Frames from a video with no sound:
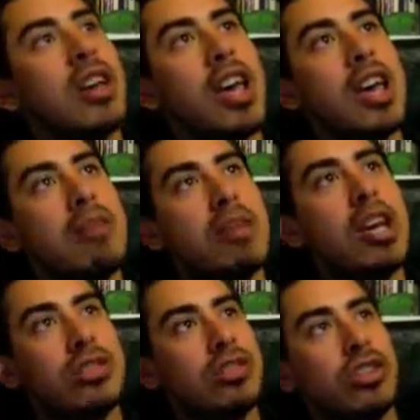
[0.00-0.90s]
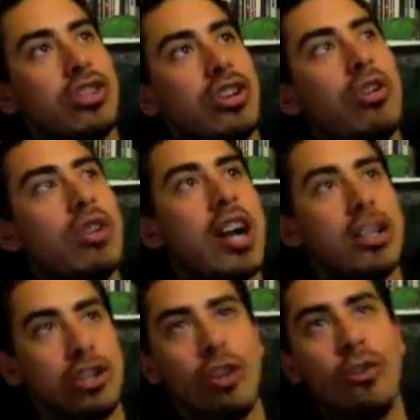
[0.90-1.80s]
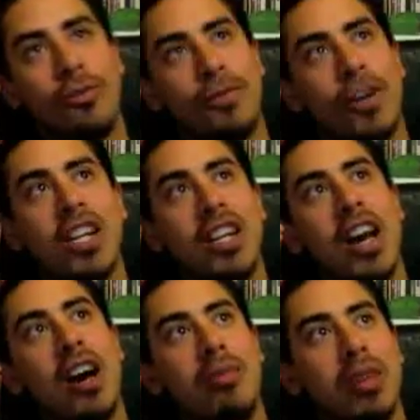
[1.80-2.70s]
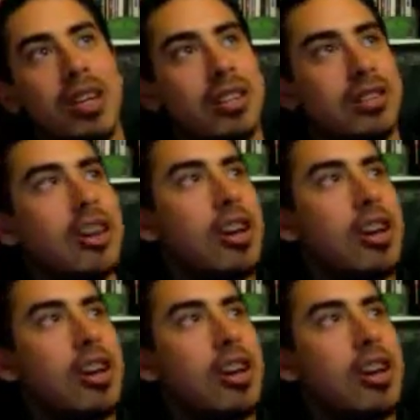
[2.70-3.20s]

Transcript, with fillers: It makes the show not so funny now because